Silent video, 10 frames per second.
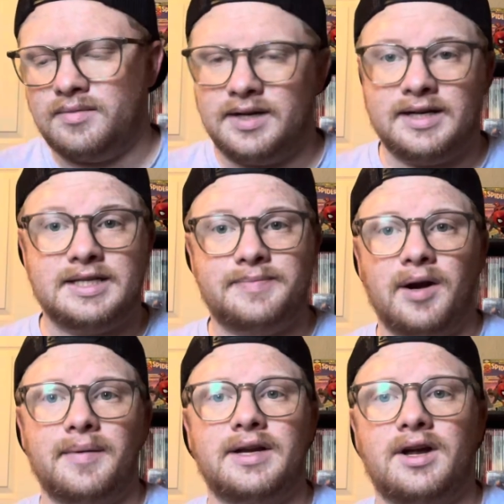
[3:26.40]

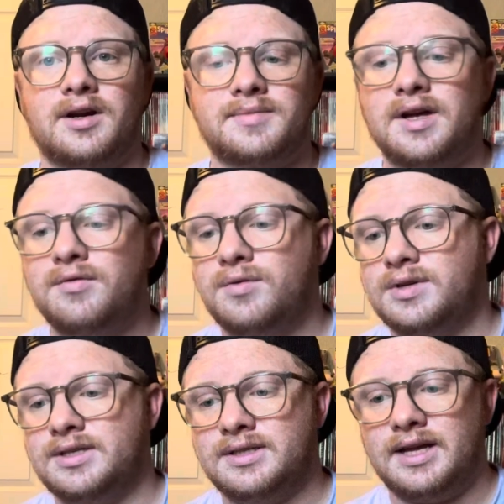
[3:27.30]
experimenting on himself, which
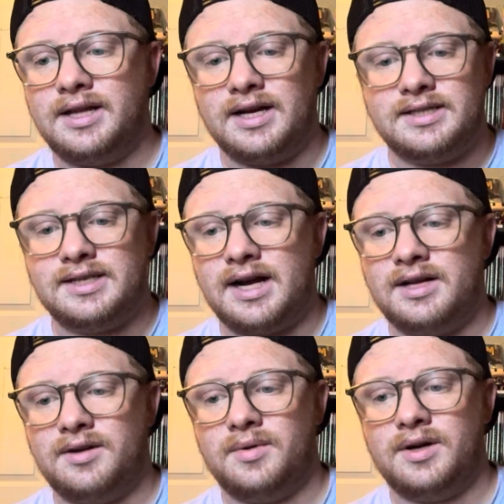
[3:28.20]
is that's
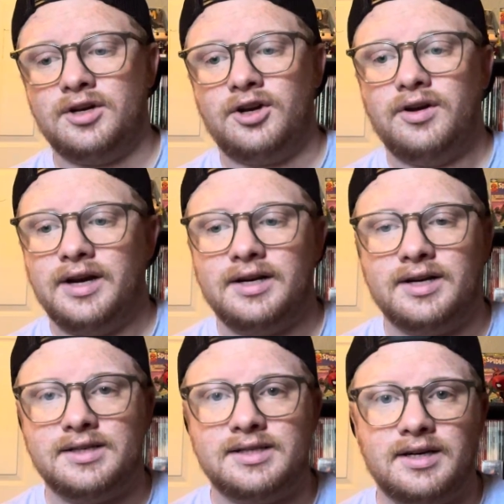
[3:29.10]
exactly what Goodyng
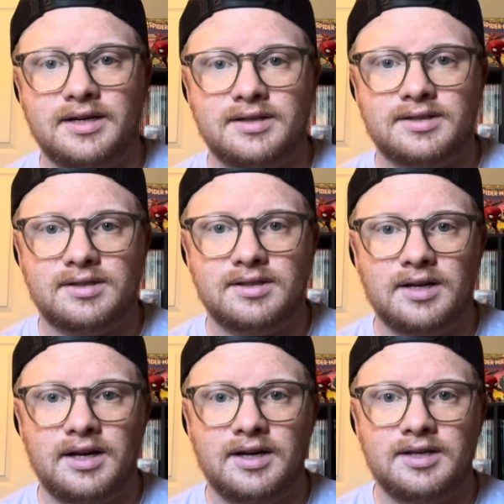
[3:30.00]
does in his
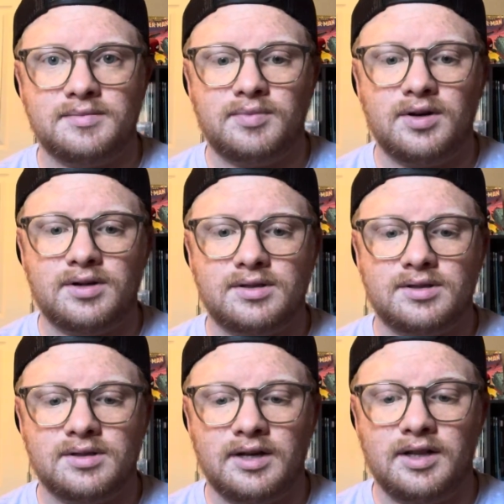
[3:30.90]

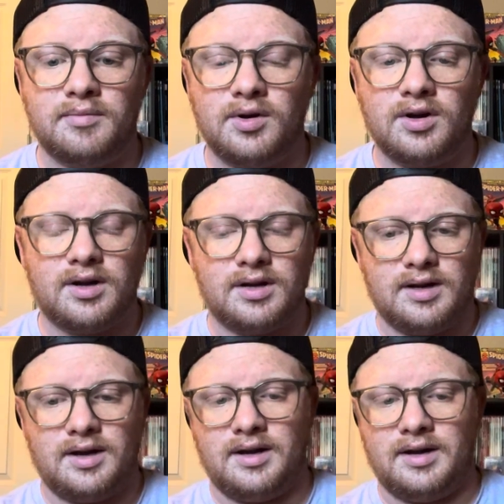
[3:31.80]
books. In the book,
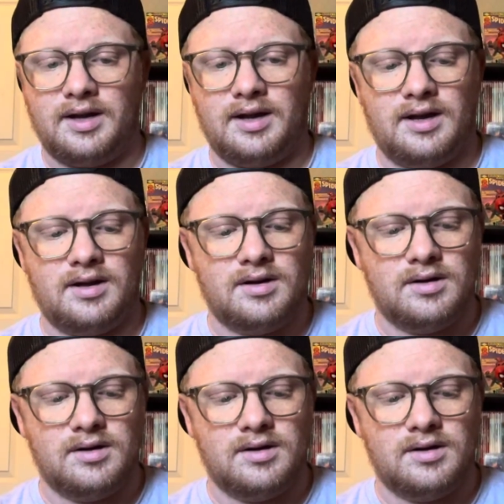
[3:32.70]
Hank